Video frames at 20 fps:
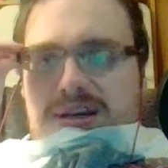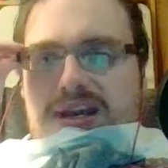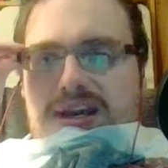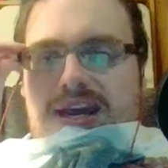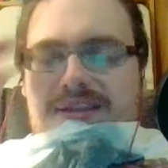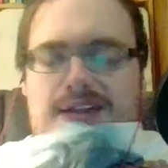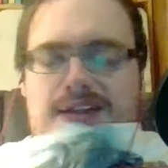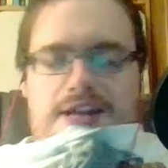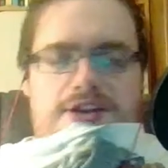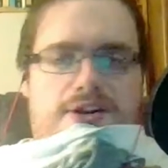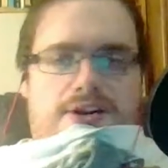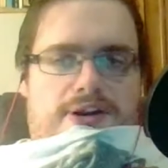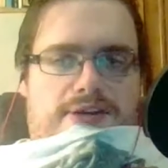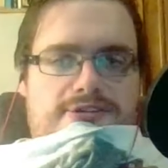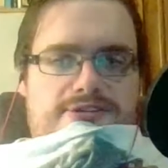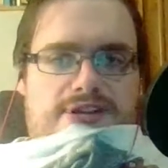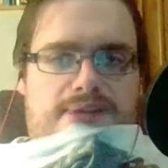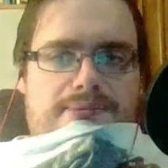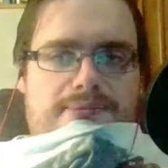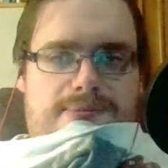I was
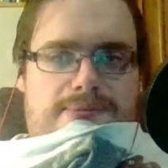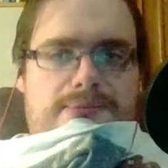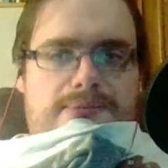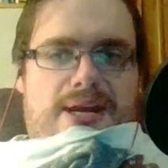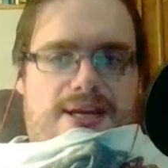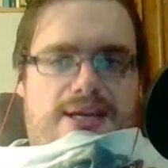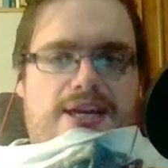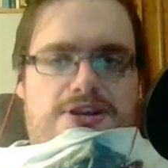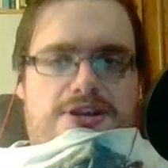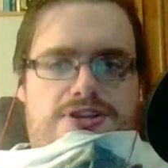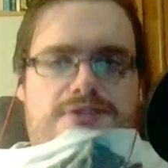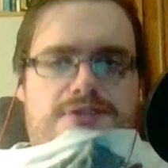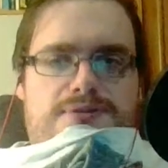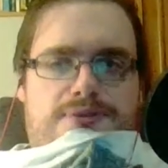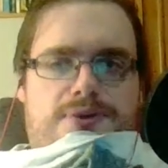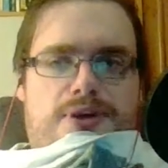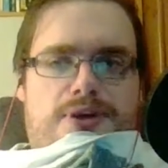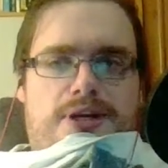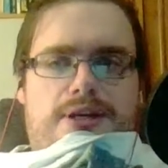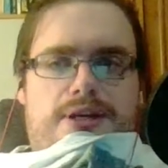on medication
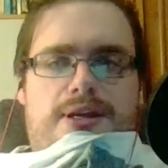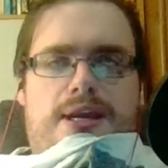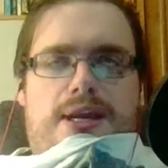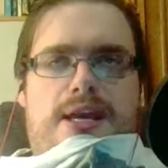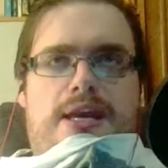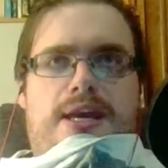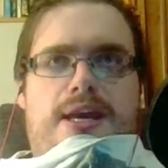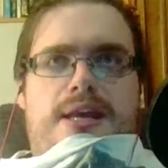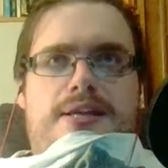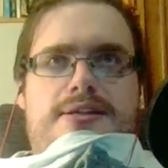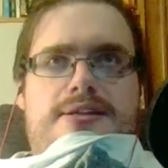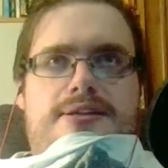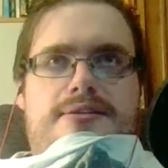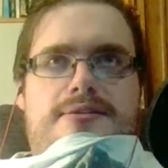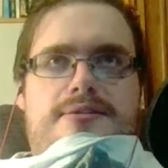for it, and